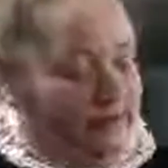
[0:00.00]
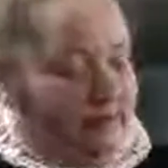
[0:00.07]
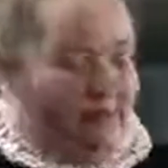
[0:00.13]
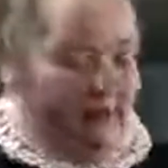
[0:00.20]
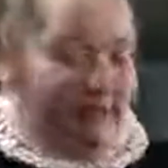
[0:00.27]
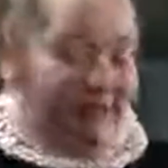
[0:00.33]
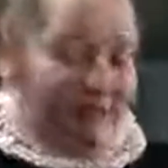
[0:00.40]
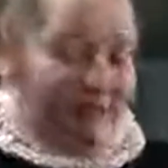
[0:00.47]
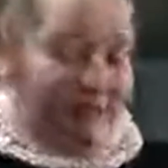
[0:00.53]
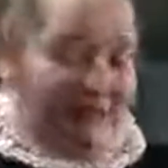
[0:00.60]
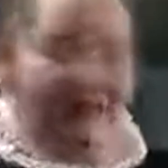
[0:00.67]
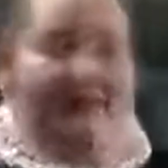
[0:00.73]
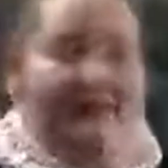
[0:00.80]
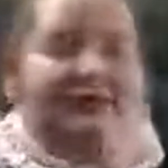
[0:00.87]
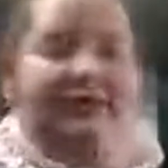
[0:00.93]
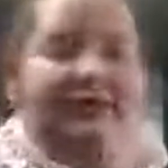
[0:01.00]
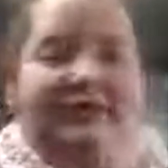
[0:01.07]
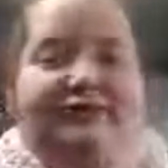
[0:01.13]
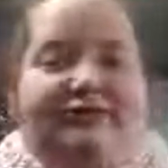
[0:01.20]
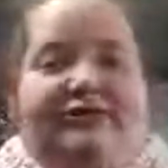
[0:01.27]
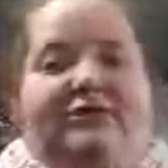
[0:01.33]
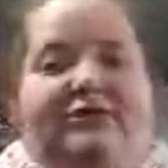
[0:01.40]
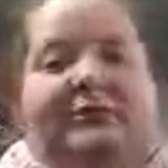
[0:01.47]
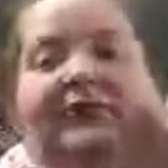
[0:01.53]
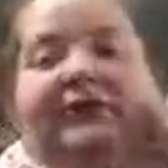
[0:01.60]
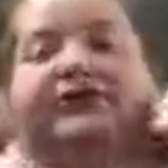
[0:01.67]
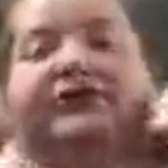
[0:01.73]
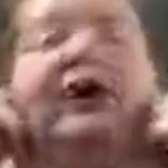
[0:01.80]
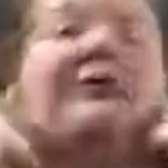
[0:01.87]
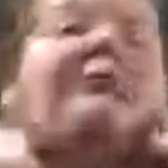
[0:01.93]
is the one that I made too big. That's why I
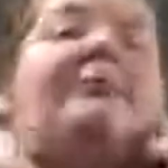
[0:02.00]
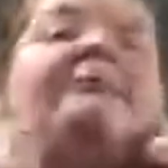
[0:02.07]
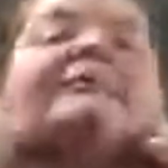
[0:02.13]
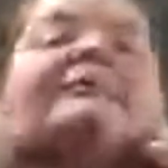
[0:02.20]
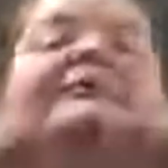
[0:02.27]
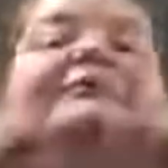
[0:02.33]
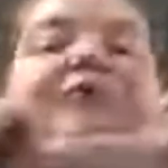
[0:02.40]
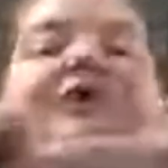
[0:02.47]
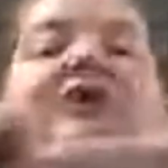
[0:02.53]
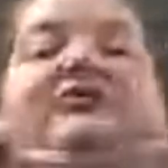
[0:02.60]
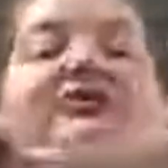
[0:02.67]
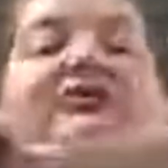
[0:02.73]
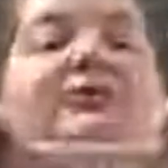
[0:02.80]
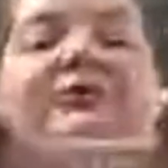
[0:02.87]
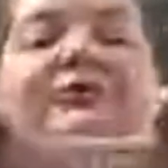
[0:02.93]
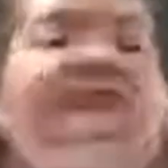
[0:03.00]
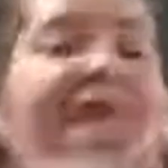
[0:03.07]
didn't list it in my shop.